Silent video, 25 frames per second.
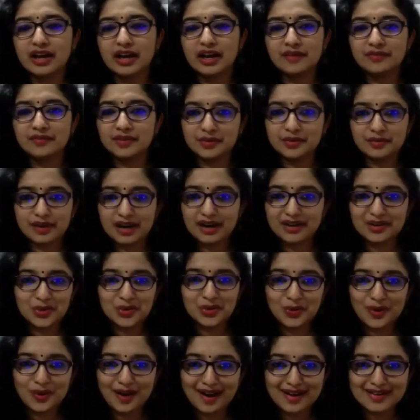everyone
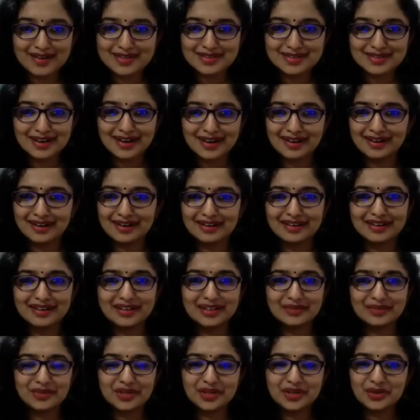who has
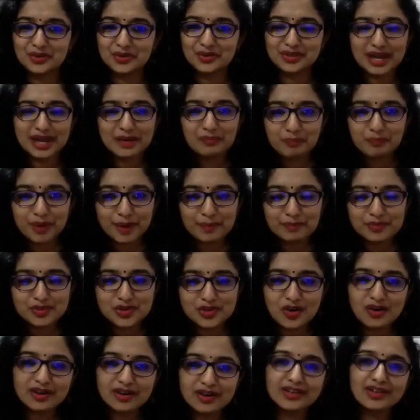given you that pep
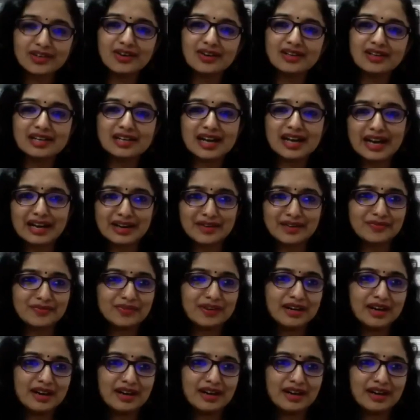talk in your life.